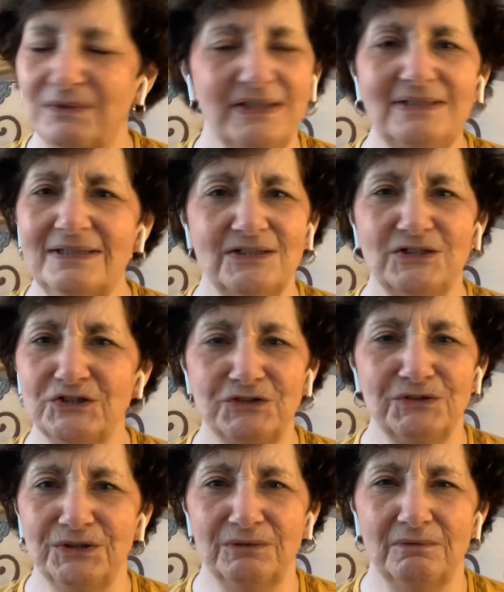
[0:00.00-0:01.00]
this isn't
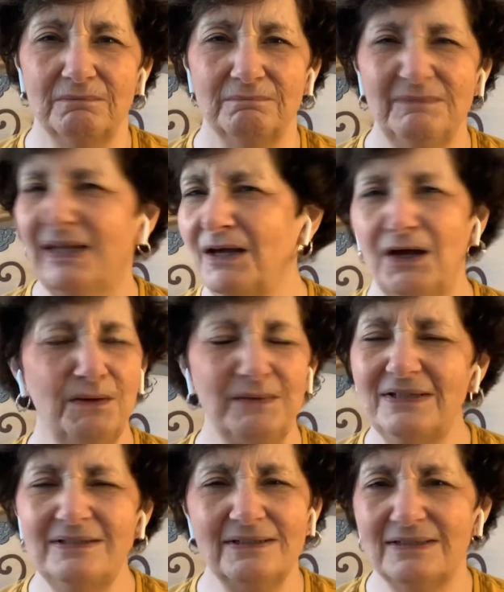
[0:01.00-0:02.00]
true, no,
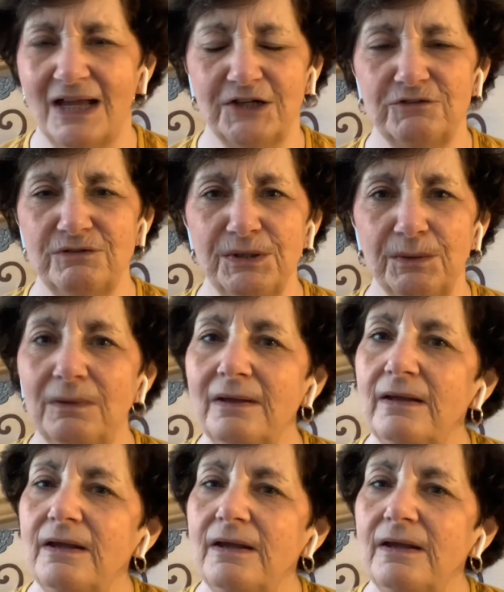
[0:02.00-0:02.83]
this is not true.